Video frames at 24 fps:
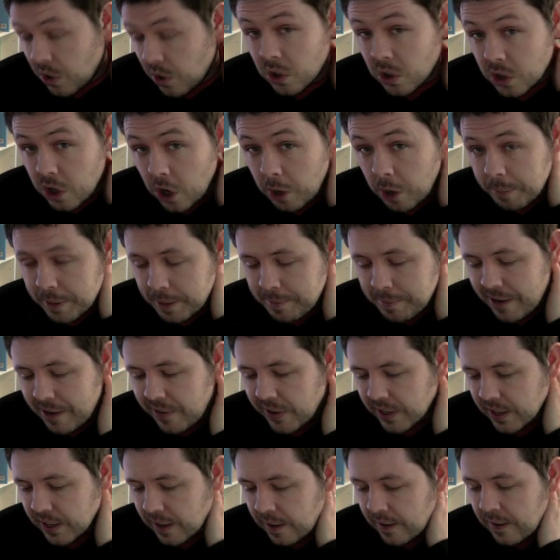.com in
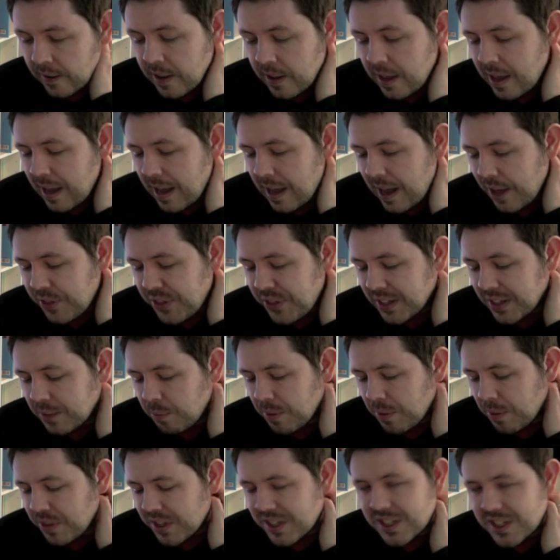America, I think
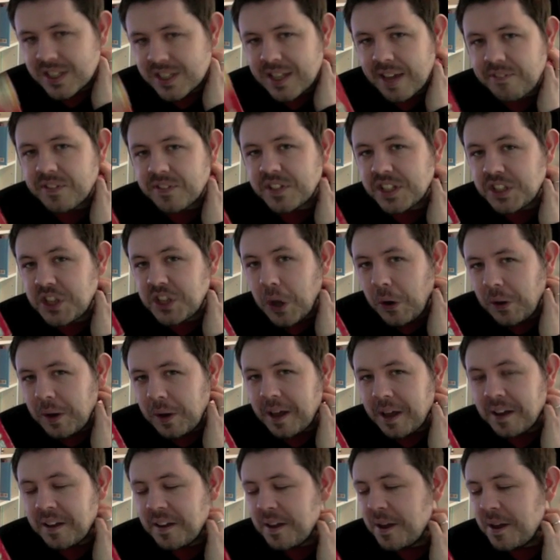with a
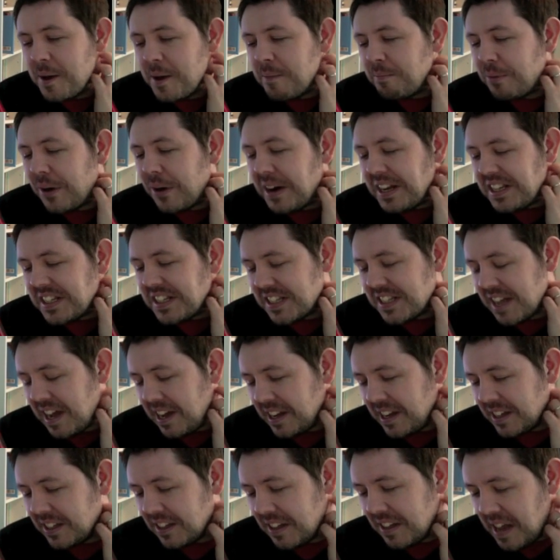$70 price
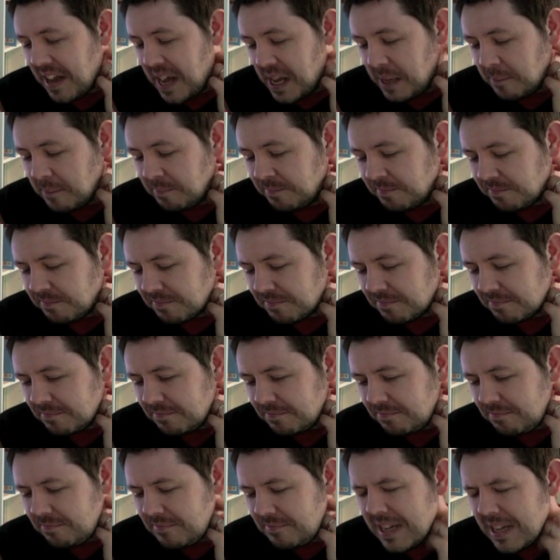tag. And
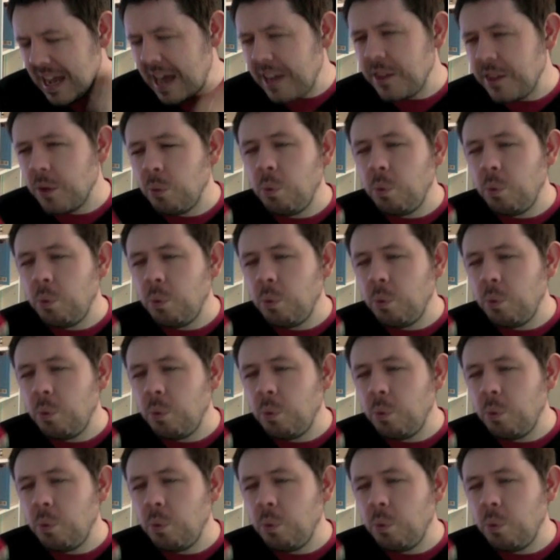the